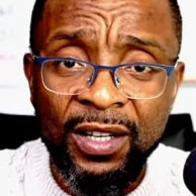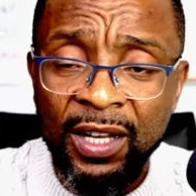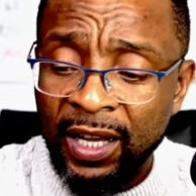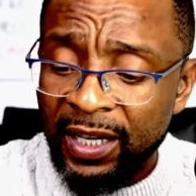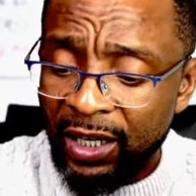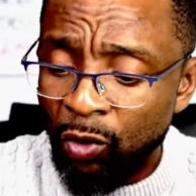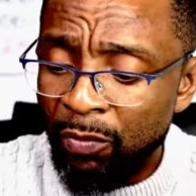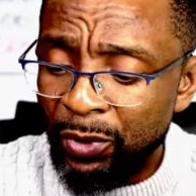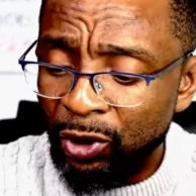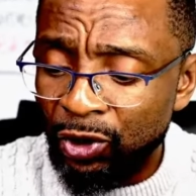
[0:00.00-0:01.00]
They won't
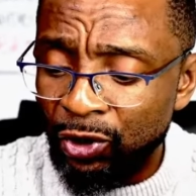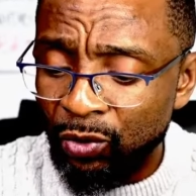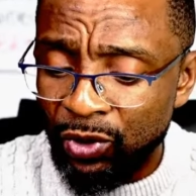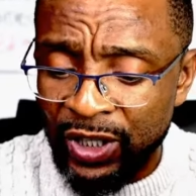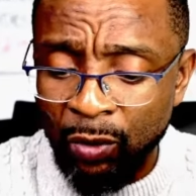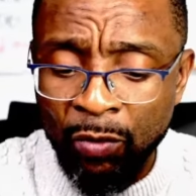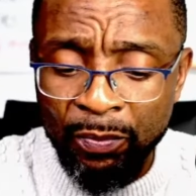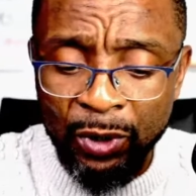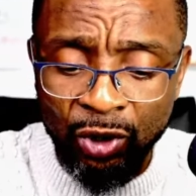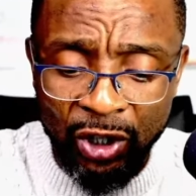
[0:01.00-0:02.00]
build schools. They won't
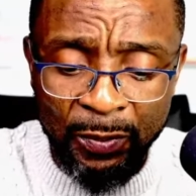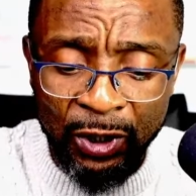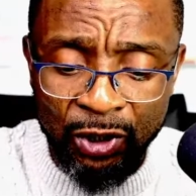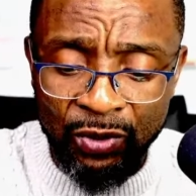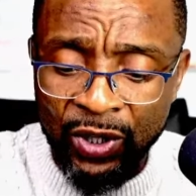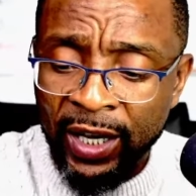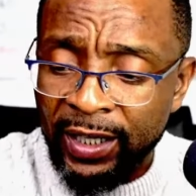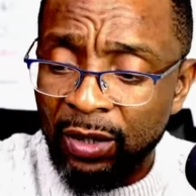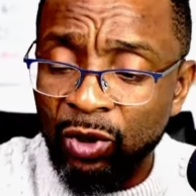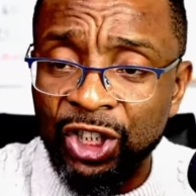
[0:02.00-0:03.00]
build hospitals. They
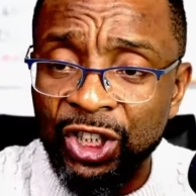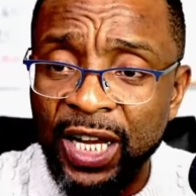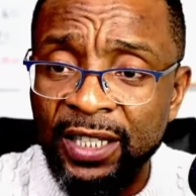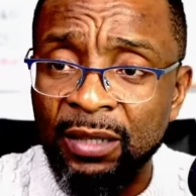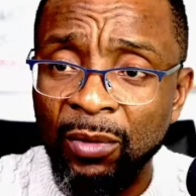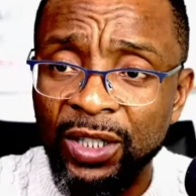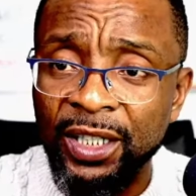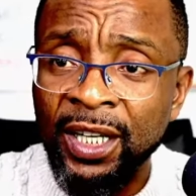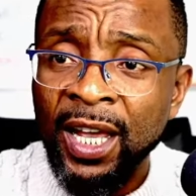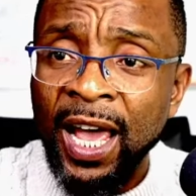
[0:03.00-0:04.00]
will share the money.
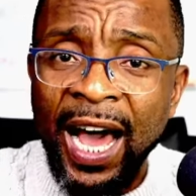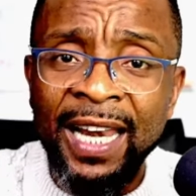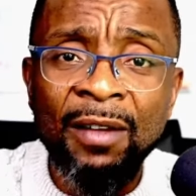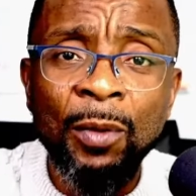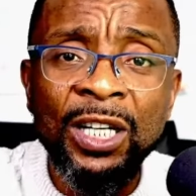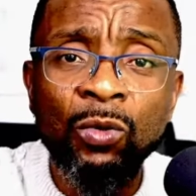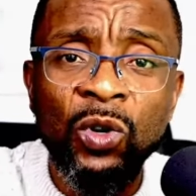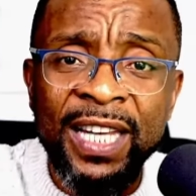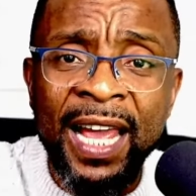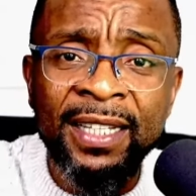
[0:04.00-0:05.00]
And everybody will
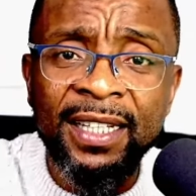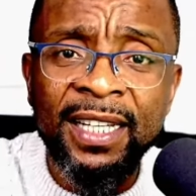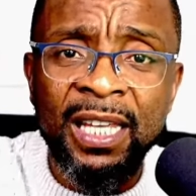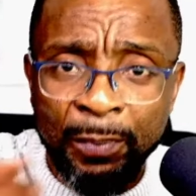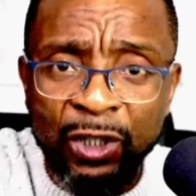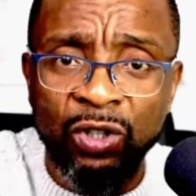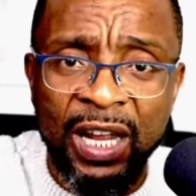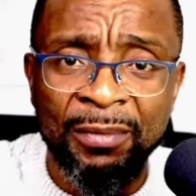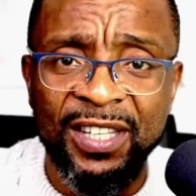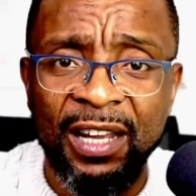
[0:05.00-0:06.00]
then keep it to
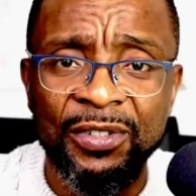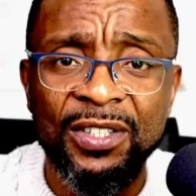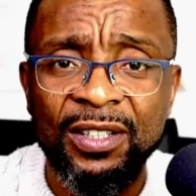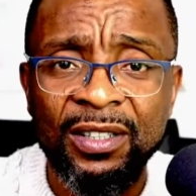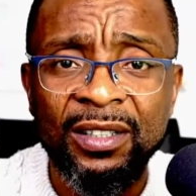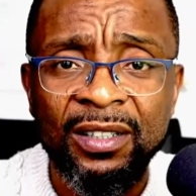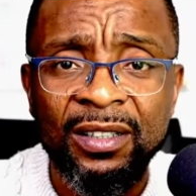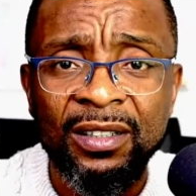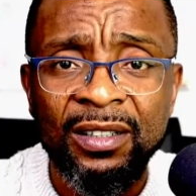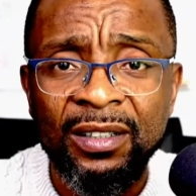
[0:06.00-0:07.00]
themselves.
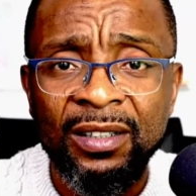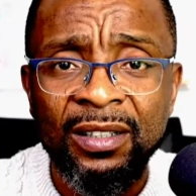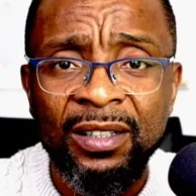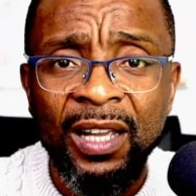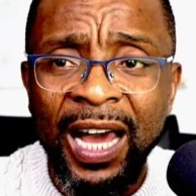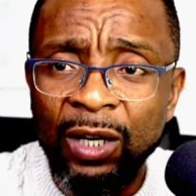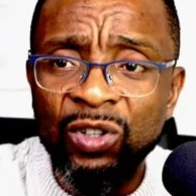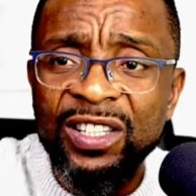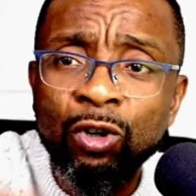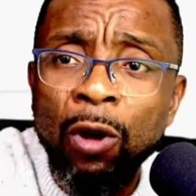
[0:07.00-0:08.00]
And they will
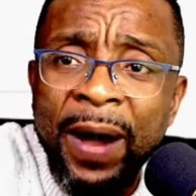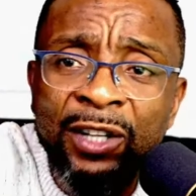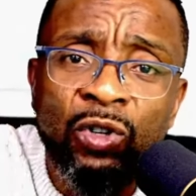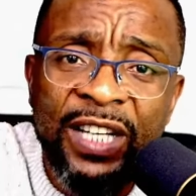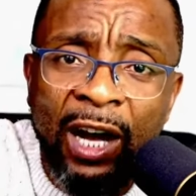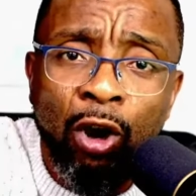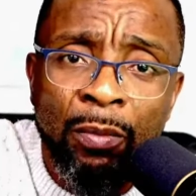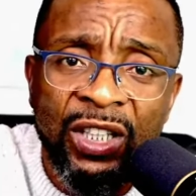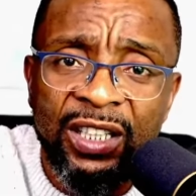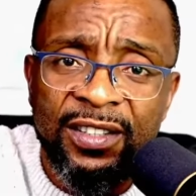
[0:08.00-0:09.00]
still go back to their
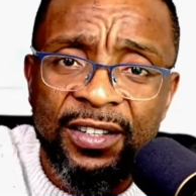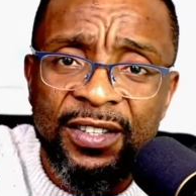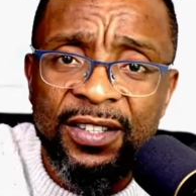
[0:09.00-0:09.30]
communities